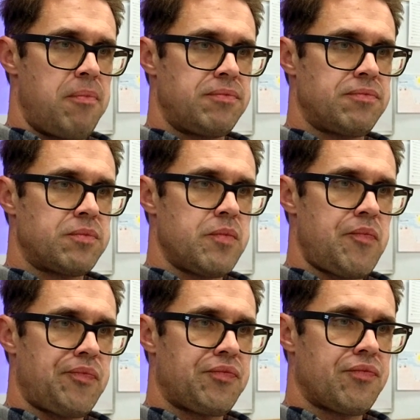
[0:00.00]
We address,
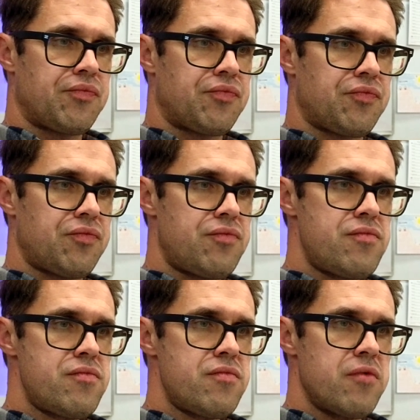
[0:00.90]
our, we address
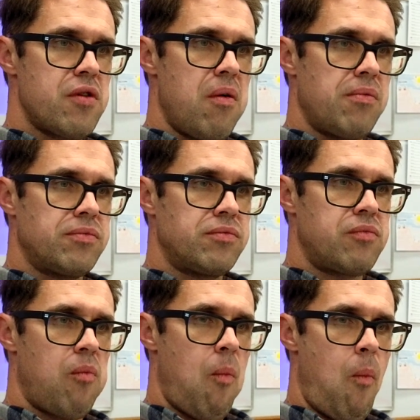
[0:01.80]
our Father in heaven.
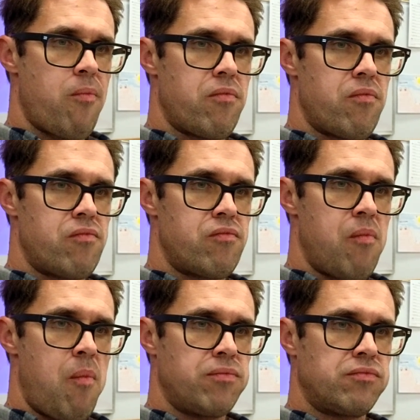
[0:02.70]
What does this
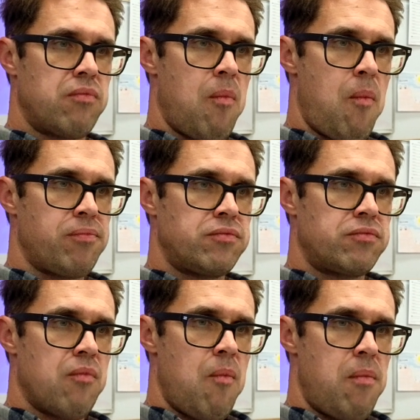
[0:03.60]
mean?
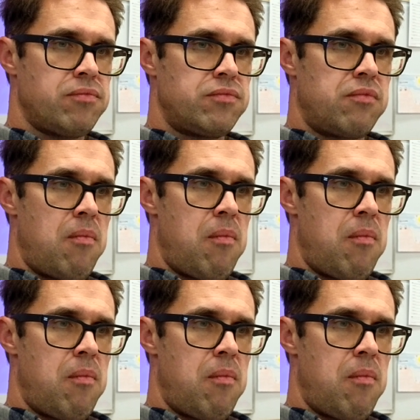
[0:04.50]
We,